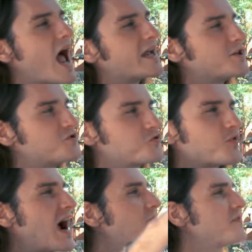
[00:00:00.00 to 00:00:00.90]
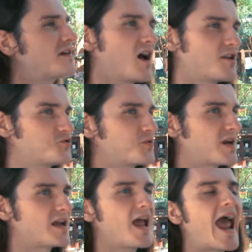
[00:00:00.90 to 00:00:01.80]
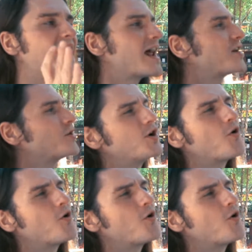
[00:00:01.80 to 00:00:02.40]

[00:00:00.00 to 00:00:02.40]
I could travel the country and I could